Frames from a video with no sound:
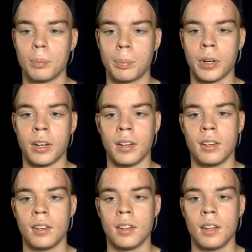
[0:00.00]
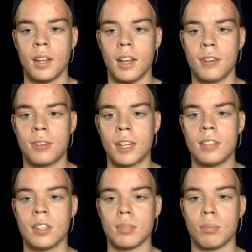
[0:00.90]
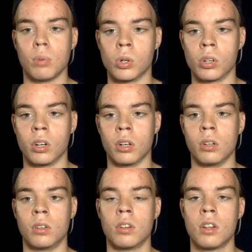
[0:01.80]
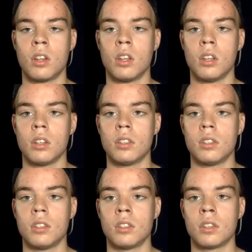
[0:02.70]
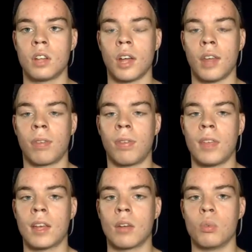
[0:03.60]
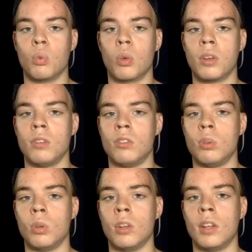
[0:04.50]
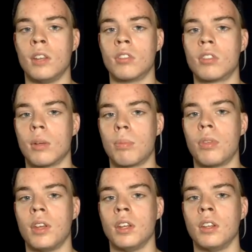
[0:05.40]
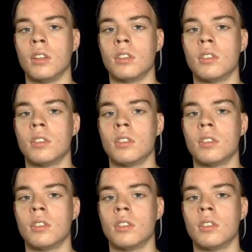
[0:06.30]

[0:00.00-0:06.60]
But if I did Moro, I think I would want to do it in something